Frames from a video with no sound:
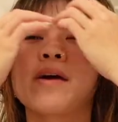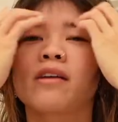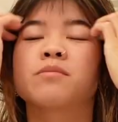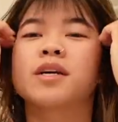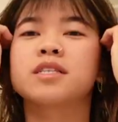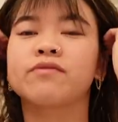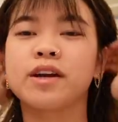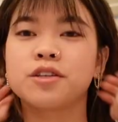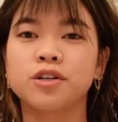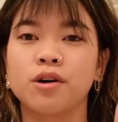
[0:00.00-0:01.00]
bangs because if I
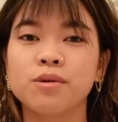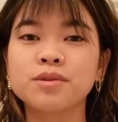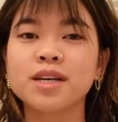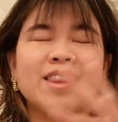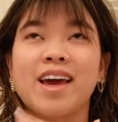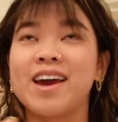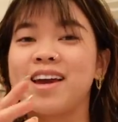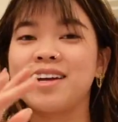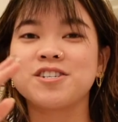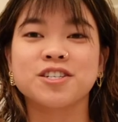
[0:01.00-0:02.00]
don't,
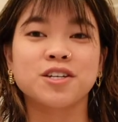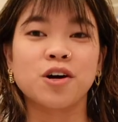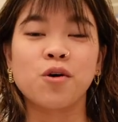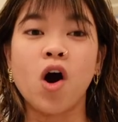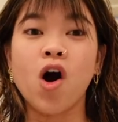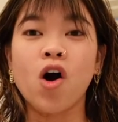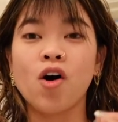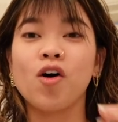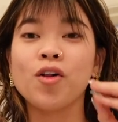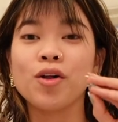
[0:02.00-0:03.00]
they just go
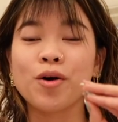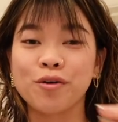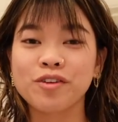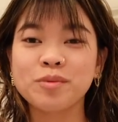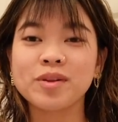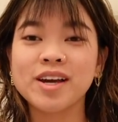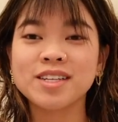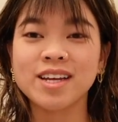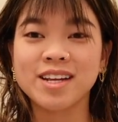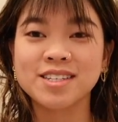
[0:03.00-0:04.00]
all over the
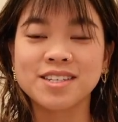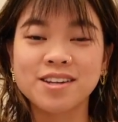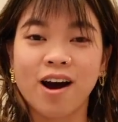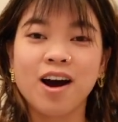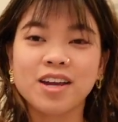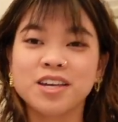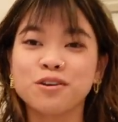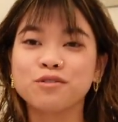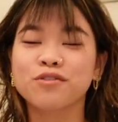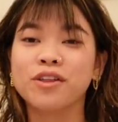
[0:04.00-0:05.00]
place and it's not
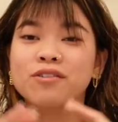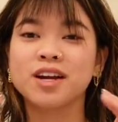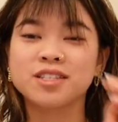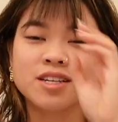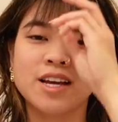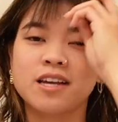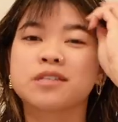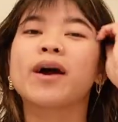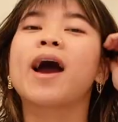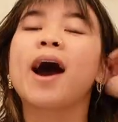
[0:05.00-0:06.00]
cute for the rest of the day.
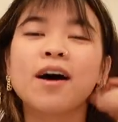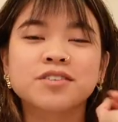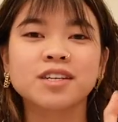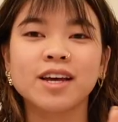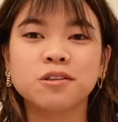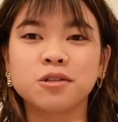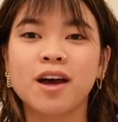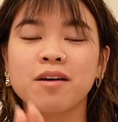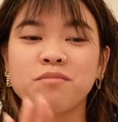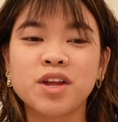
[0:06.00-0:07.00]
So I have to like do
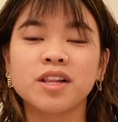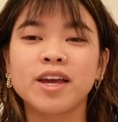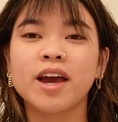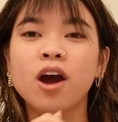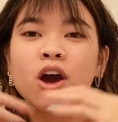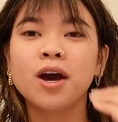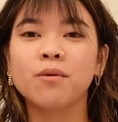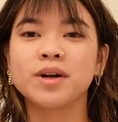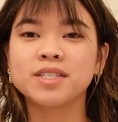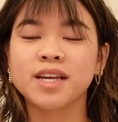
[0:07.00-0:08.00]
that immediately
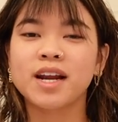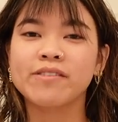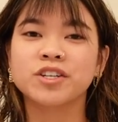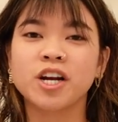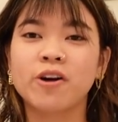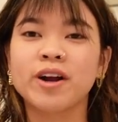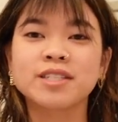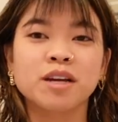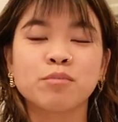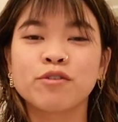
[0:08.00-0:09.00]
once I get out of the shower. It's
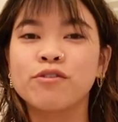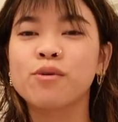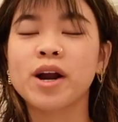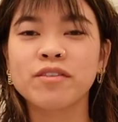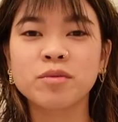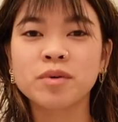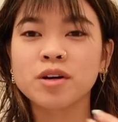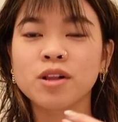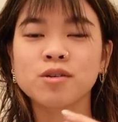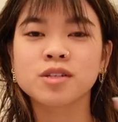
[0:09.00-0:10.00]
like before I even put
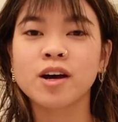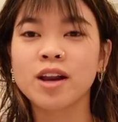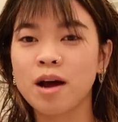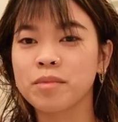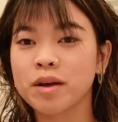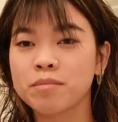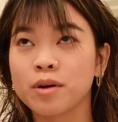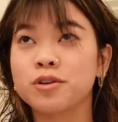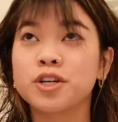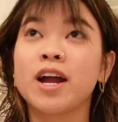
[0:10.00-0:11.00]
clothes on, I'm like
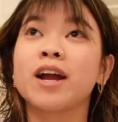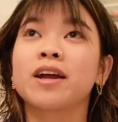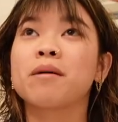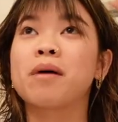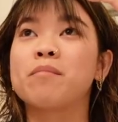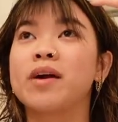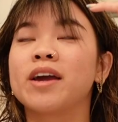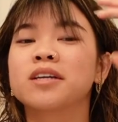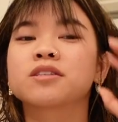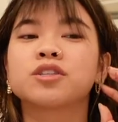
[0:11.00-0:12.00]
blow drying my bangs.